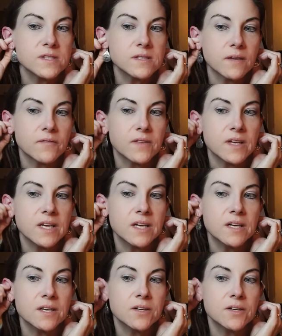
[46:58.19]
of the
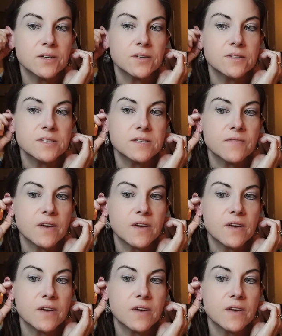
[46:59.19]
ears very